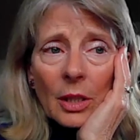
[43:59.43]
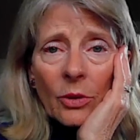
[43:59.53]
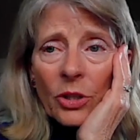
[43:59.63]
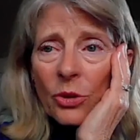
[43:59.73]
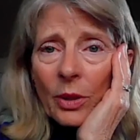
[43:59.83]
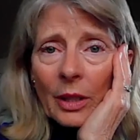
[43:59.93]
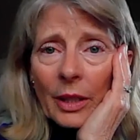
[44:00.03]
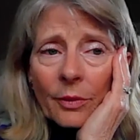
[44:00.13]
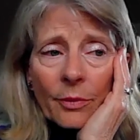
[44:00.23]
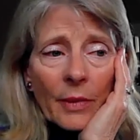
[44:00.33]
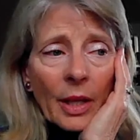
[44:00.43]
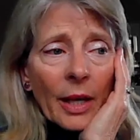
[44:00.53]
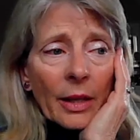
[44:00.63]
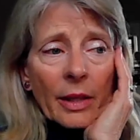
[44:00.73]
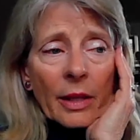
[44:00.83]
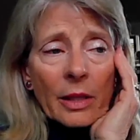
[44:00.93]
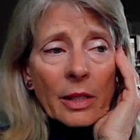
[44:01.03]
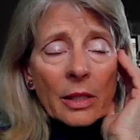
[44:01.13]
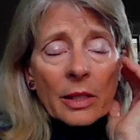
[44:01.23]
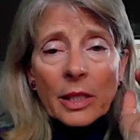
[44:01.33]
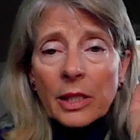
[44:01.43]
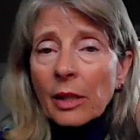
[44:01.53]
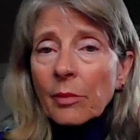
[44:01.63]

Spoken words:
who are struggling. And it doesn't necessarily